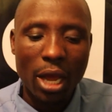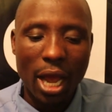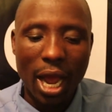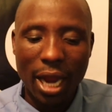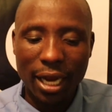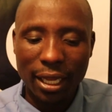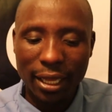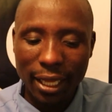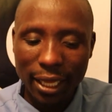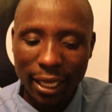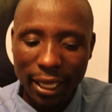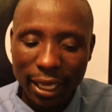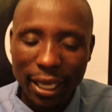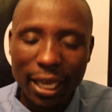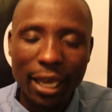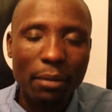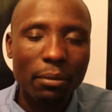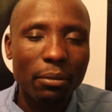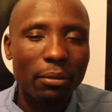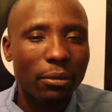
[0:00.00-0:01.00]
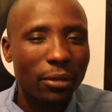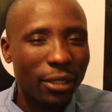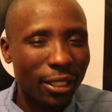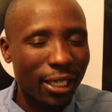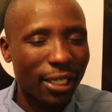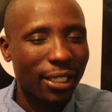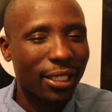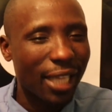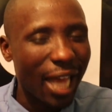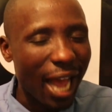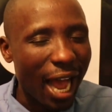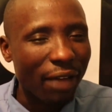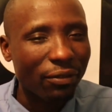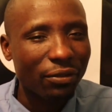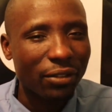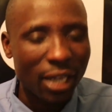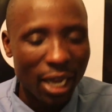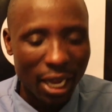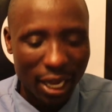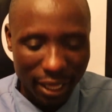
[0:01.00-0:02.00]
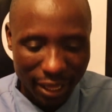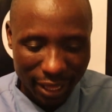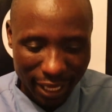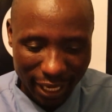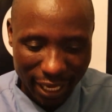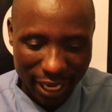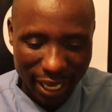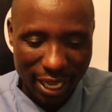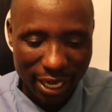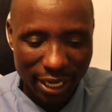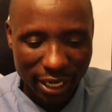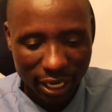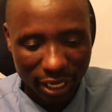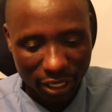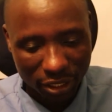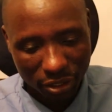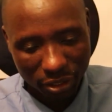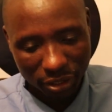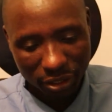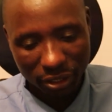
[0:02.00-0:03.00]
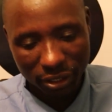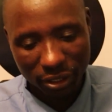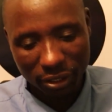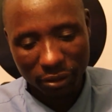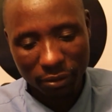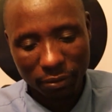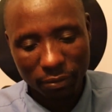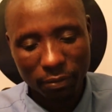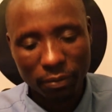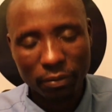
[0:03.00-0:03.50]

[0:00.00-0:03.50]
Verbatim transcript: And they came just after the Kenyan elections.